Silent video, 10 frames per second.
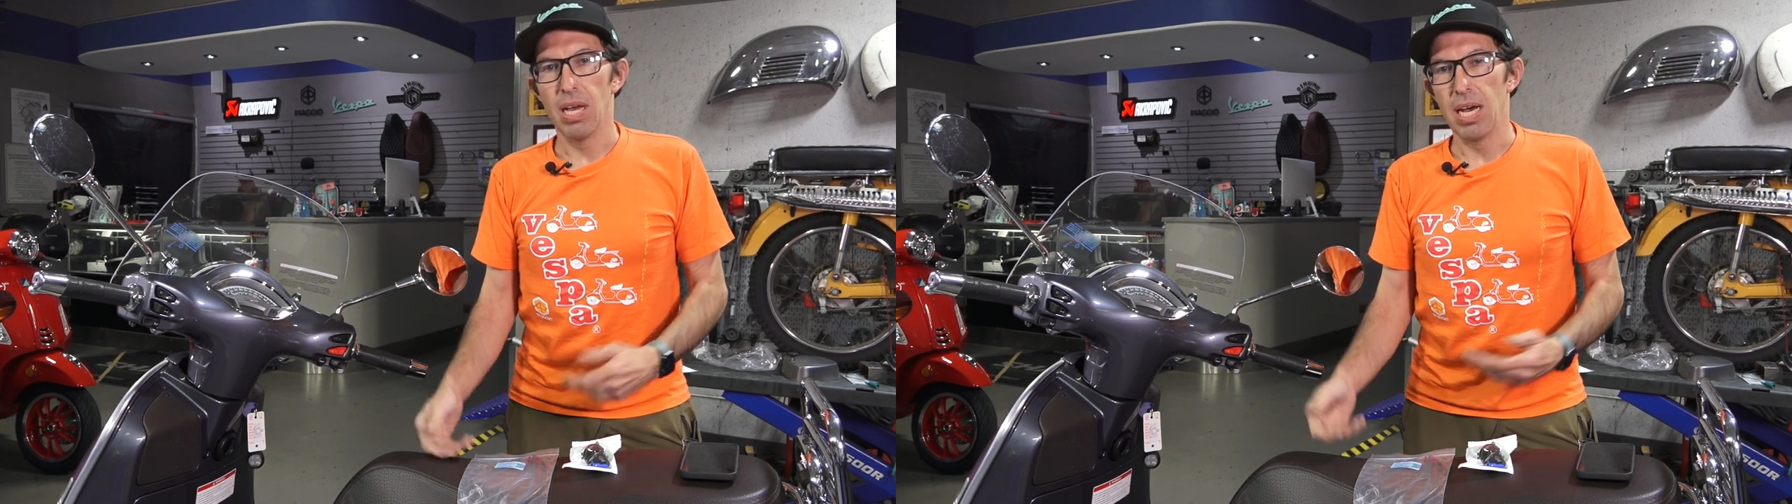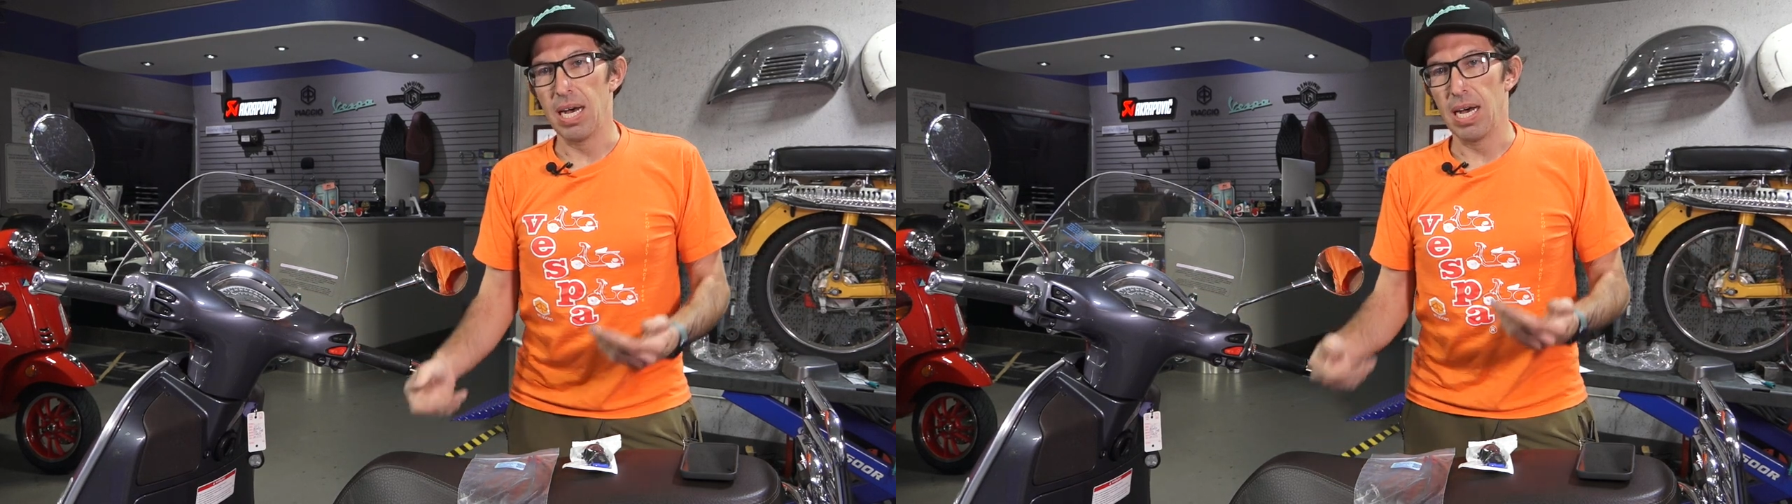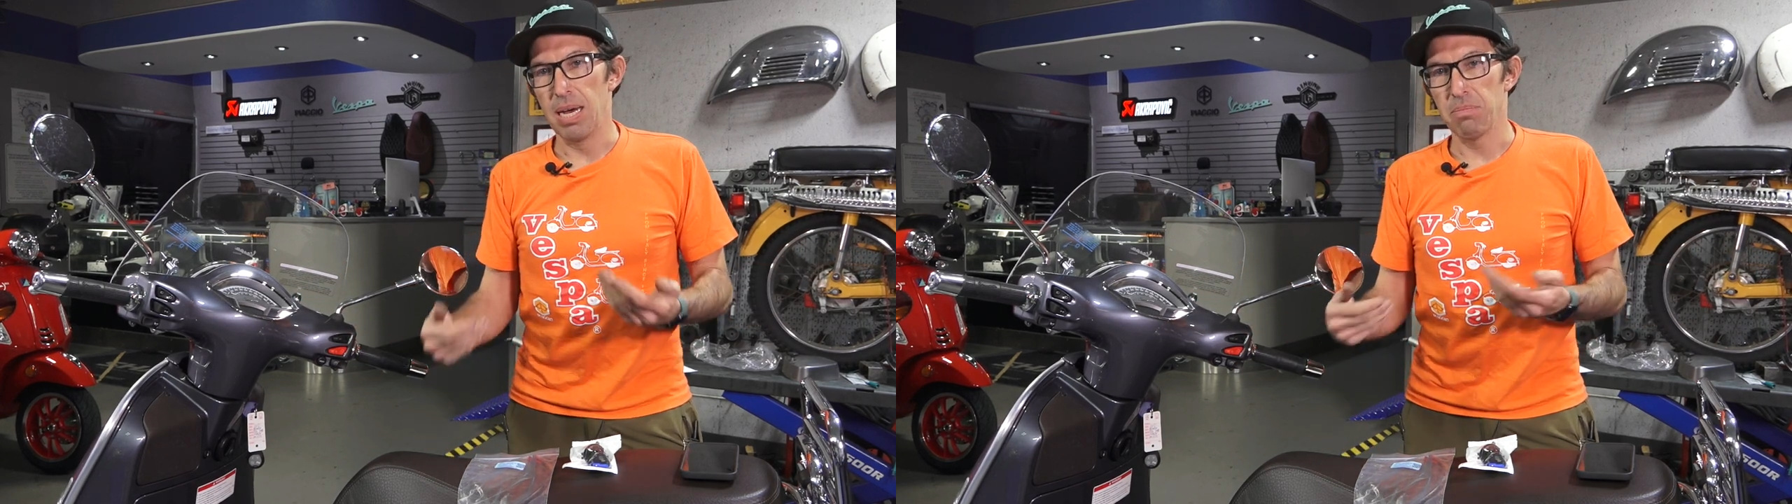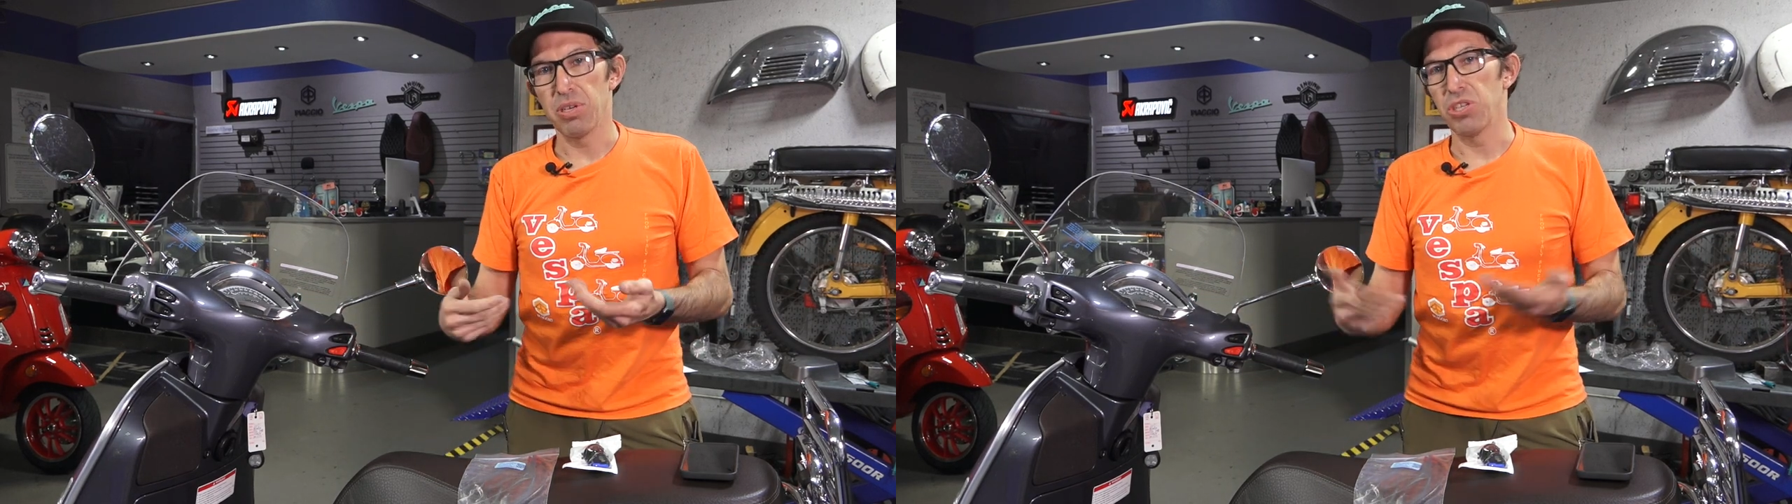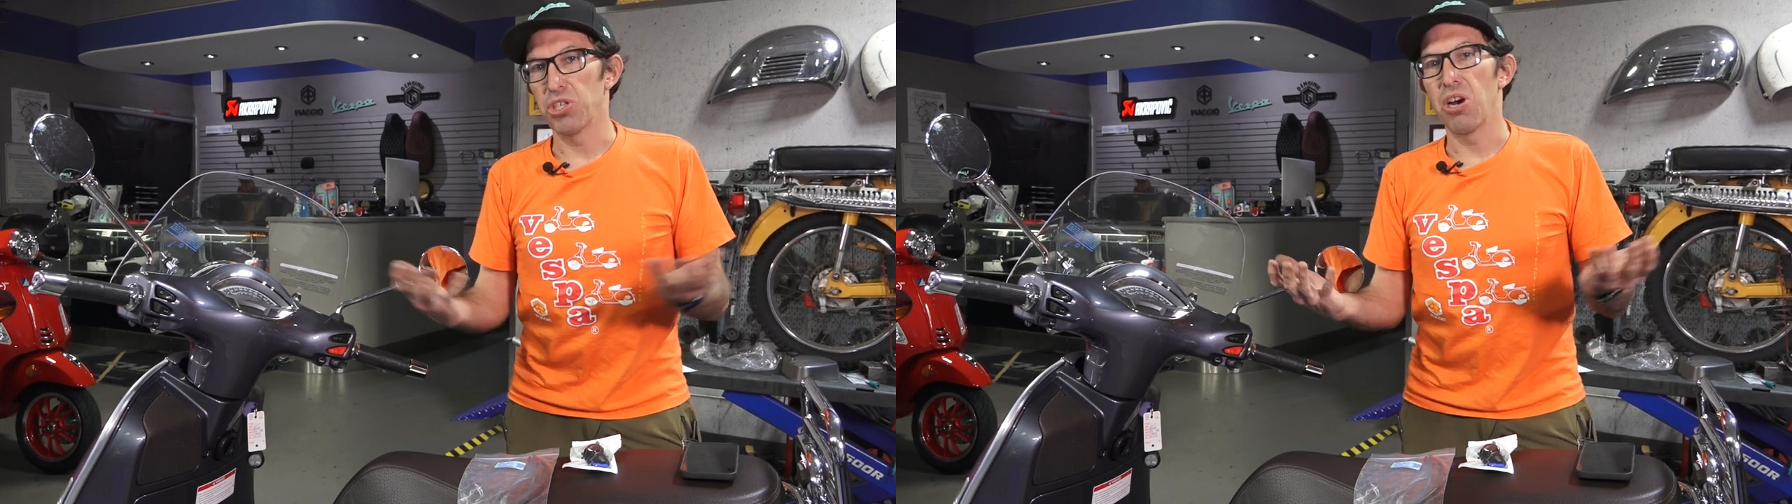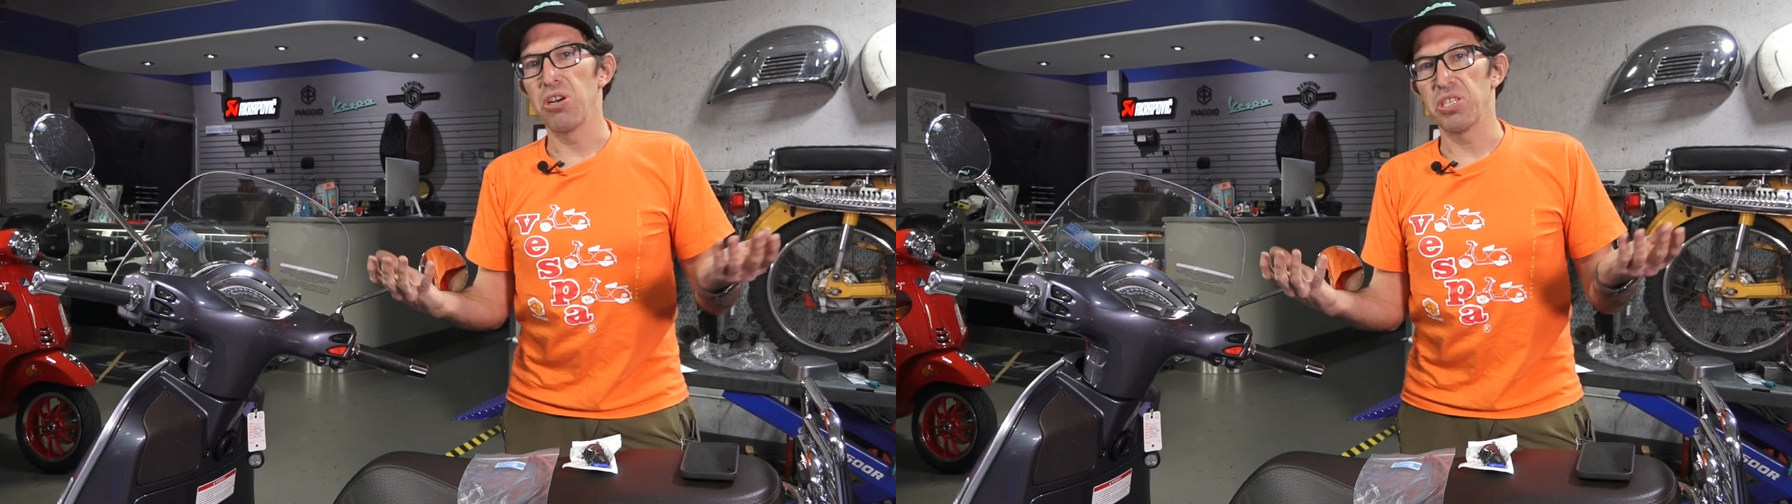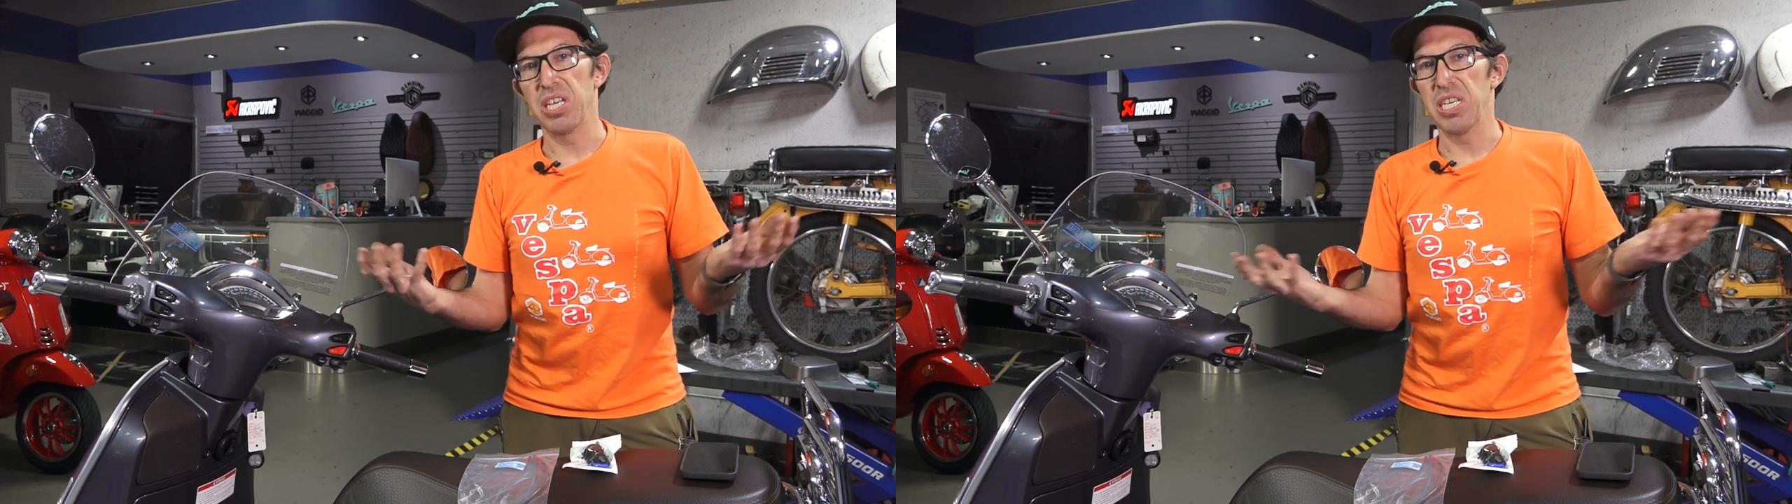You could charge a